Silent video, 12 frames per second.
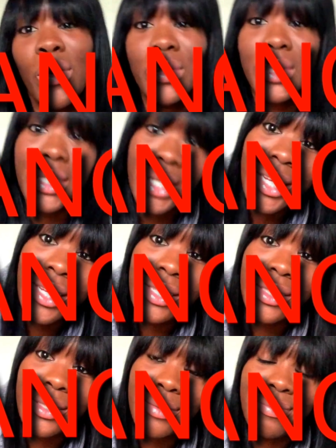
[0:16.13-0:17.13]
used to
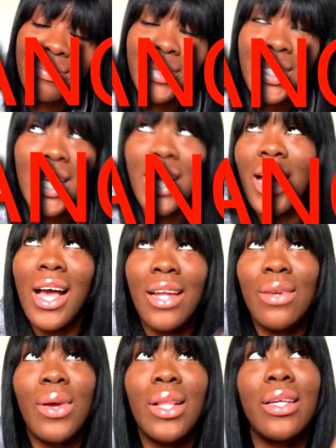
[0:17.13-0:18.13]
dance. I
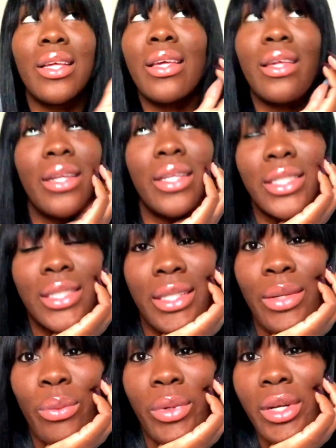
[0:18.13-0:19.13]
know I look innocent
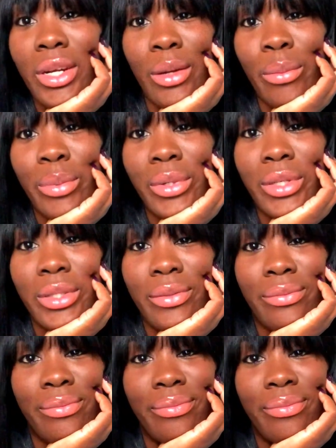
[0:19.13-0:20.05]
and whatnot, but